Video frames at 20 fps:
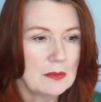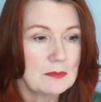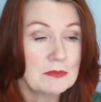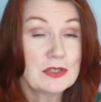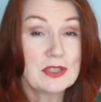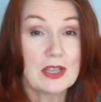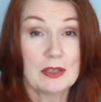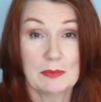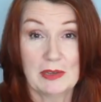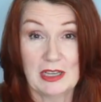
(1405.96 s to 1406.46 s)

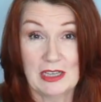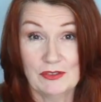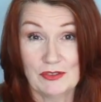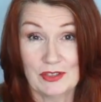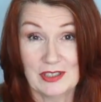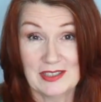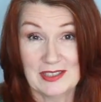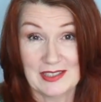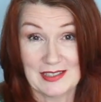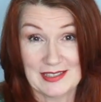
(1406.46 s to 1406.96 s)
So I'm
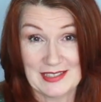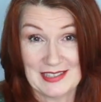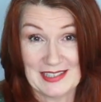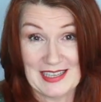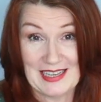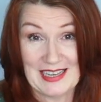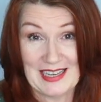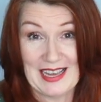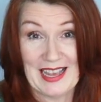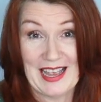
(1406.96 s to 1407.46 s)
interested to
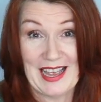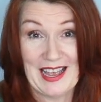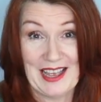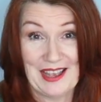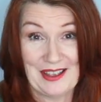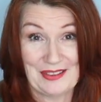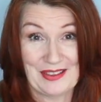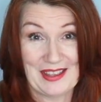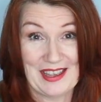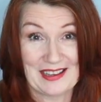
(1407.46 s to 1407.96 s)
see
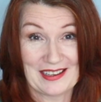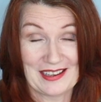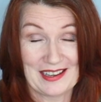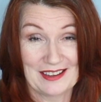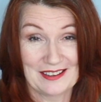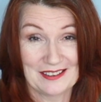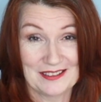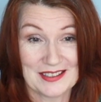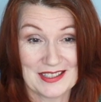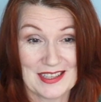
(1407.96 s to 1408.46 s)
how that
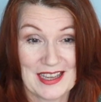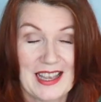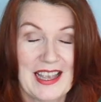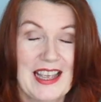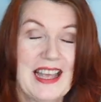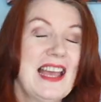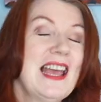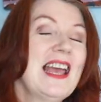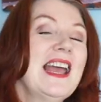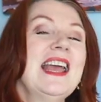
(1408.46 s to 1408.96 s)
goes.
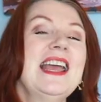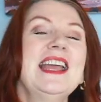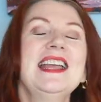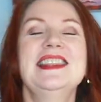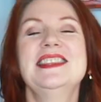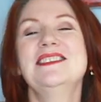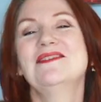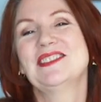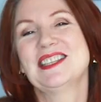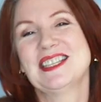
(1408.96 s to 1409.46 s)

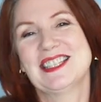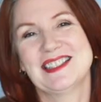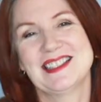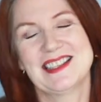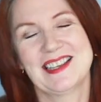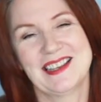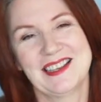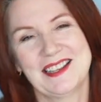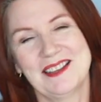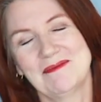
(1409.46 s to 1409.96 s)
In the
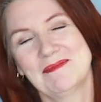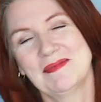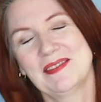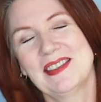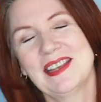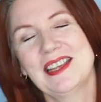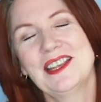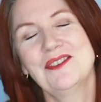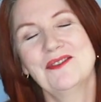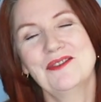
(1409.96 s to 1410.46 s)
meantime,
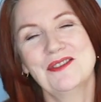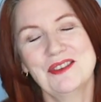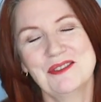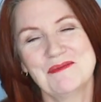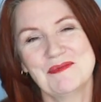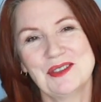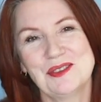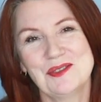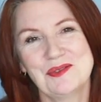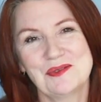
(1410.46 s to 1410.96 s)
thank you very
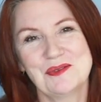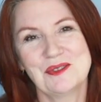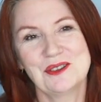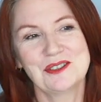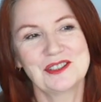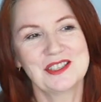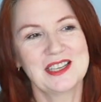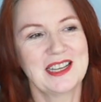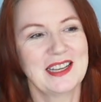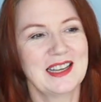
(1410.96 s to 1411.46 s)
much for
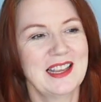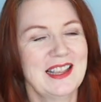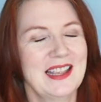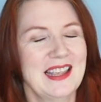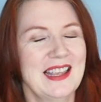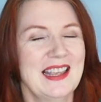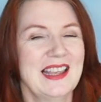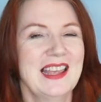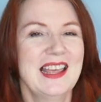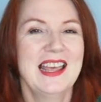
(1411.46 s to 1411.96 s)
watching.
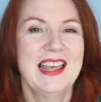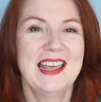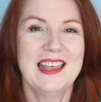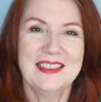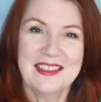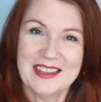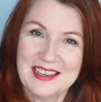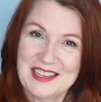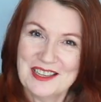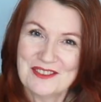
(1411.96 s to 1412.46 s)

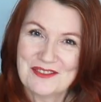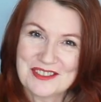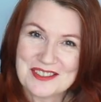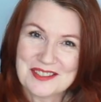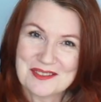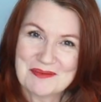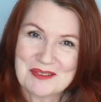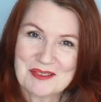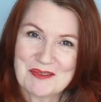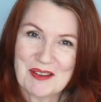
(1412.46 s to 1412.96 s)
Thank you for
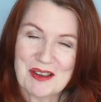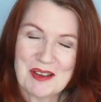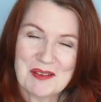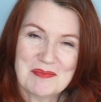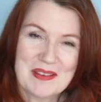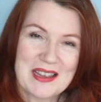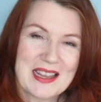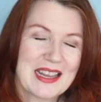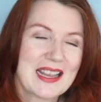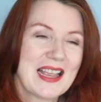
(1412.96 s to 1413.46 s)

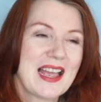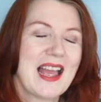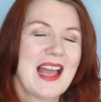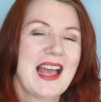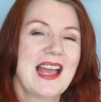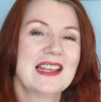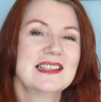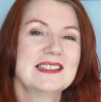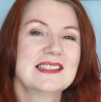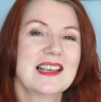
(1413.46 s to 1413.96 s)
subscribing,
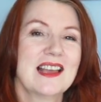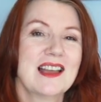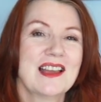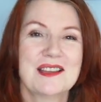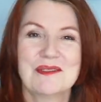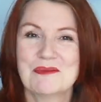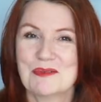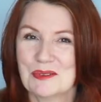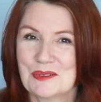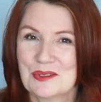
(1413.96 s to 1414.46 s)
and
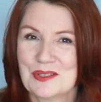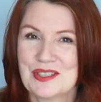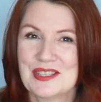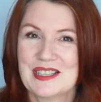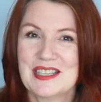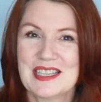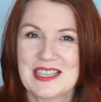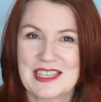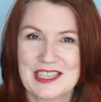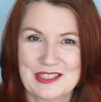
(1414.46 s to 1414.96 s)
I will
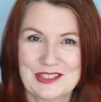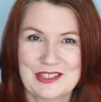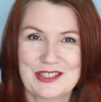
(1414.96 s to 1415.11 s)
see you